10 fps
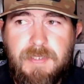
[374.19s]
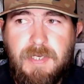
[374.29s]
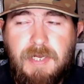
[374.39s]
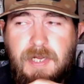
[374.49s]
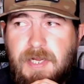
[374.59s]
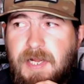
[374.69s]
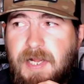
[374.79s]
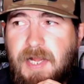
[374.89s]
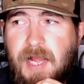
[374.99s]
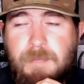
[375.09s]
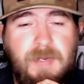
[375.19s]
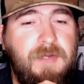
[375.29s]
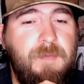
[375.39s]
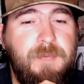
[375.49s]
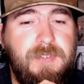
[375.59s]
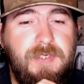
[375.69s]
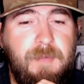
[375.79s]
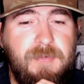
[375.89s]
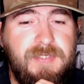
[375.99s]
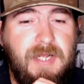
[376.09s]
Uh, I'm not going to put the
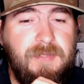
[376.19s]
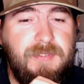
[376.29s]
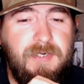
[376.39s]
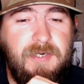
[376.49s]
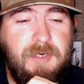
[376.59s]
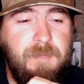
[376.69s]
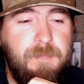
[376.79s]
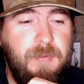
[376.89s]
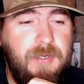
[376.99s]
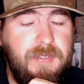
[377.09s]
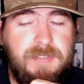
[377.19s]
numbers out there, but